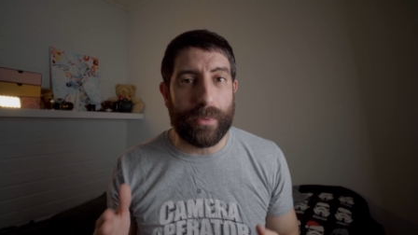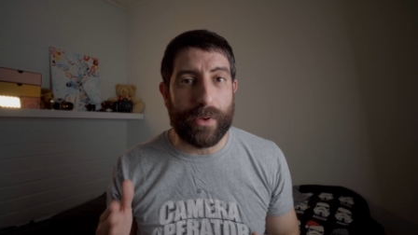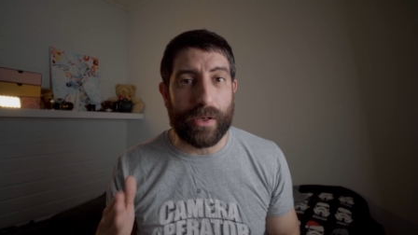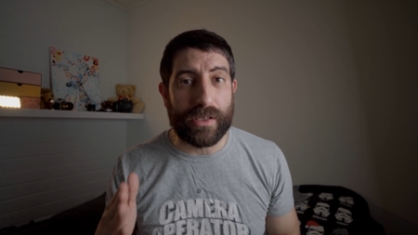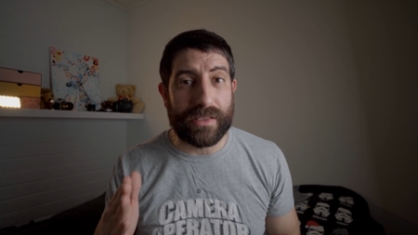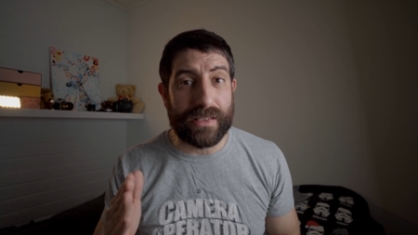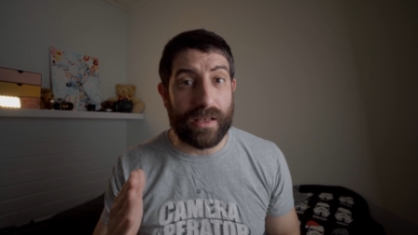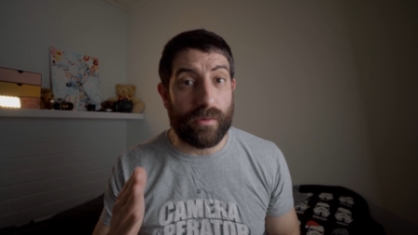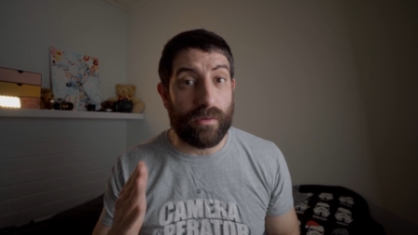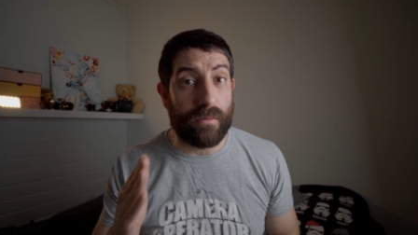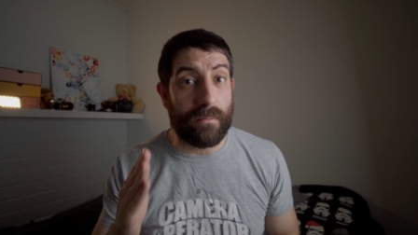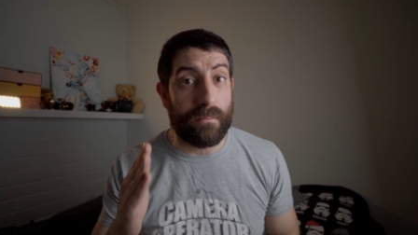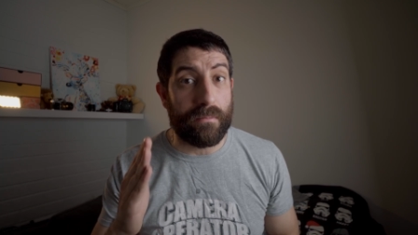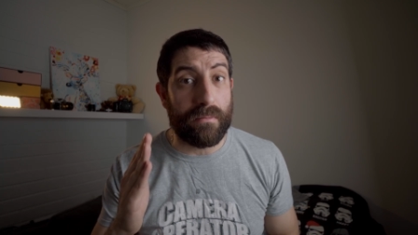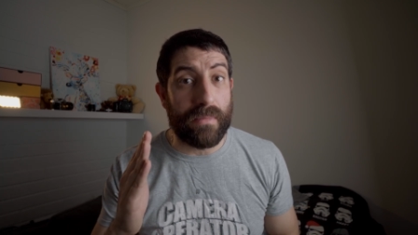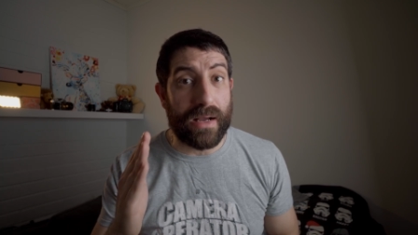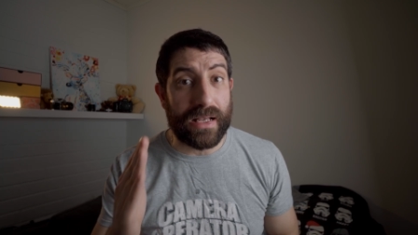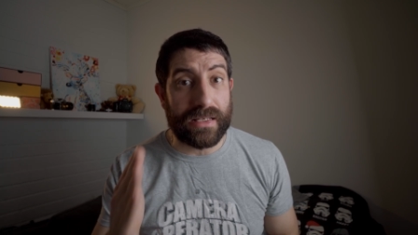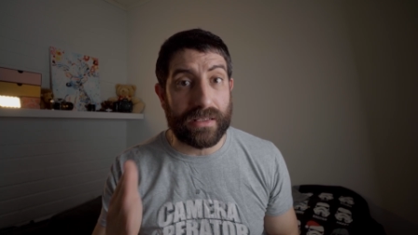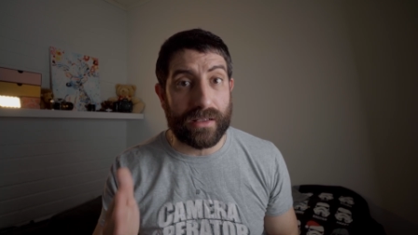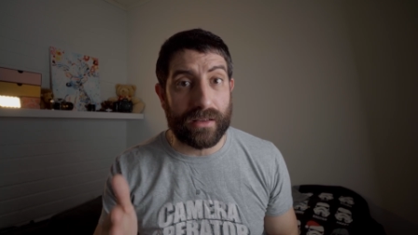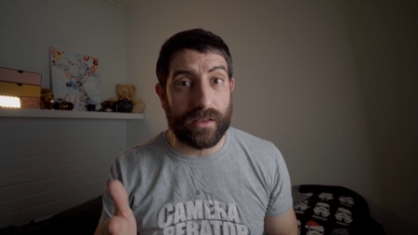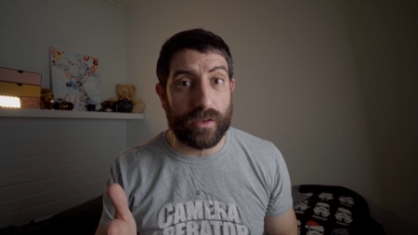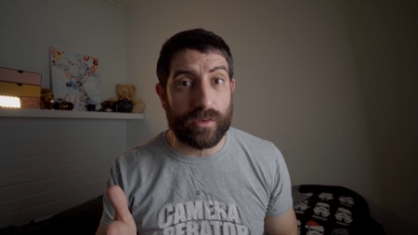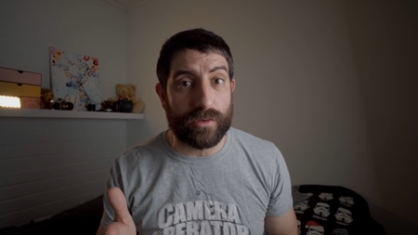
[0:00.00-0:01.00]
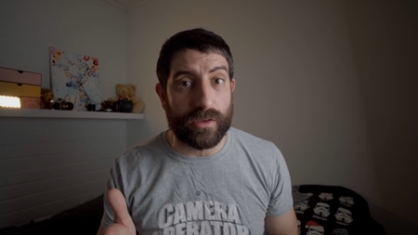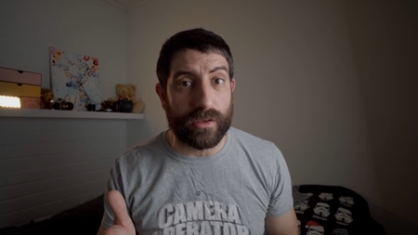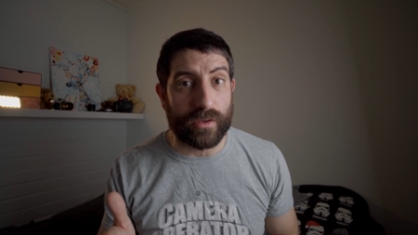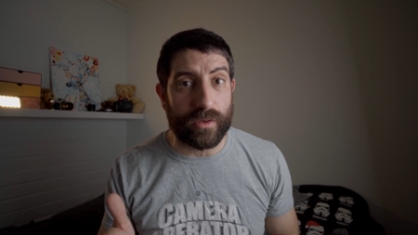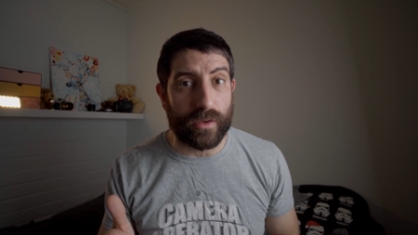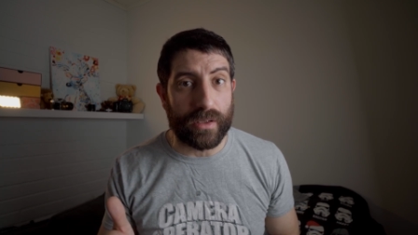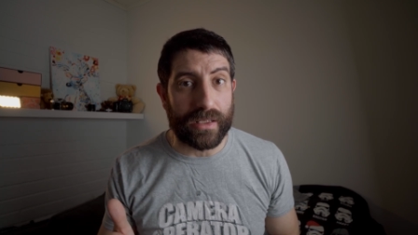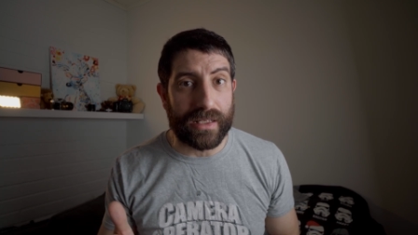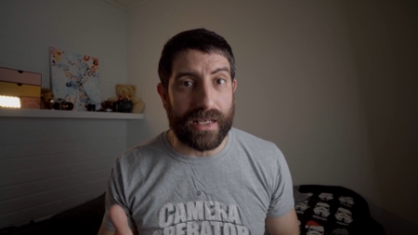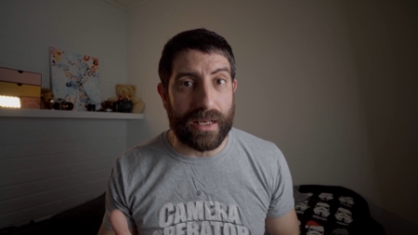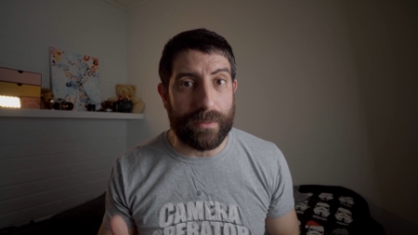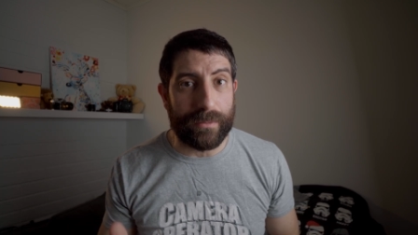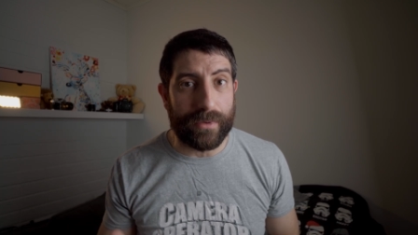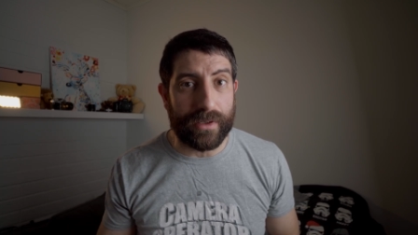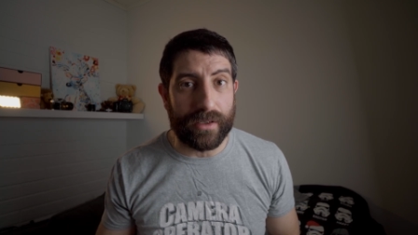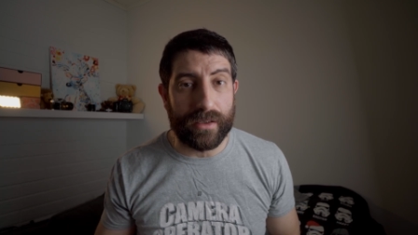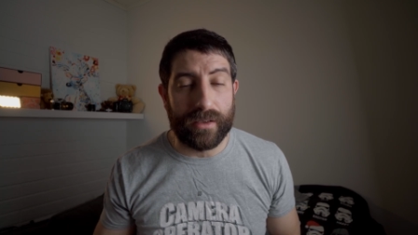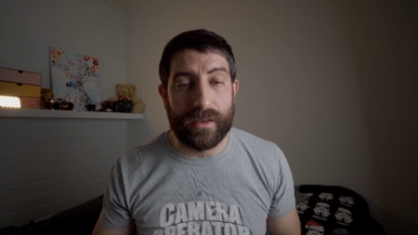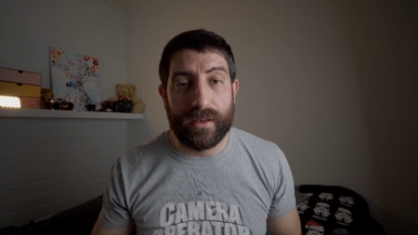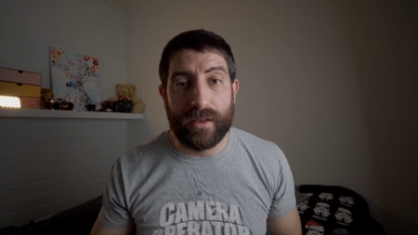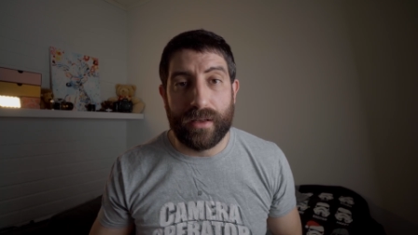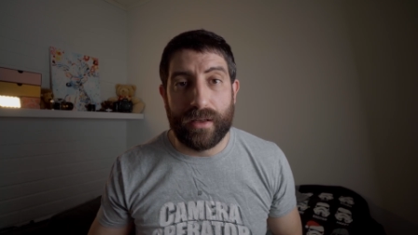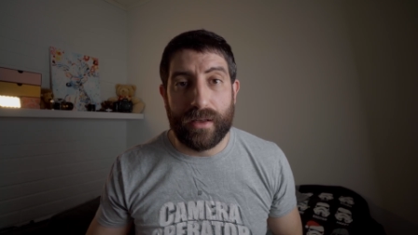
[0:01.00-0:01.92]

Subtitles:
because now I'm much closer to the camera.